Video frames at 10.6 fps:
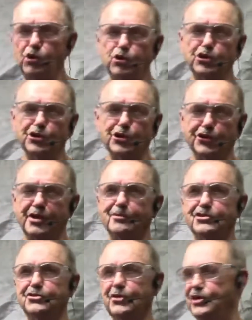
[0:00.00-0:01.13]
loose little
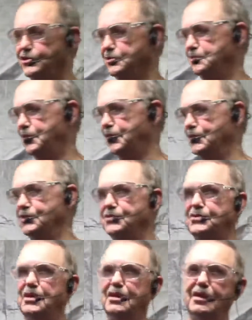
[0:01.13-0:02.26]
demonstration because
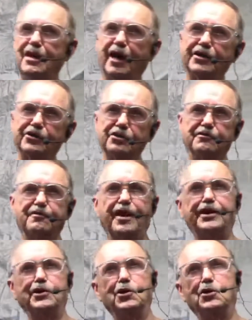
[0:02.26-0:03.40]
I do the
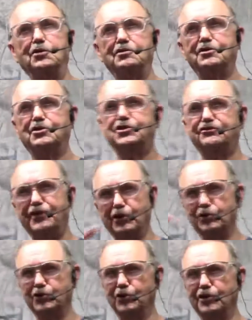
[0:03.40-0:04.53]
final sphere
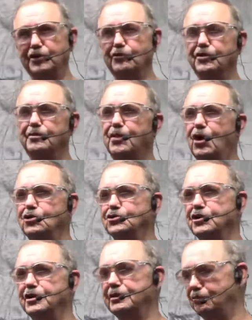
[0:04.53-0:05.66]
turning with a ball
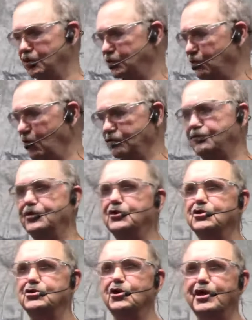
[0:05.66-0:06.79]
jig, which won't fit
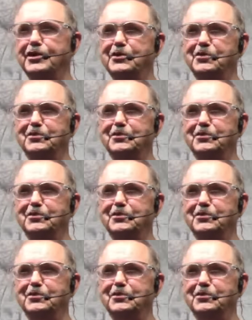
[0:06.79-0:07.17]
this lathe.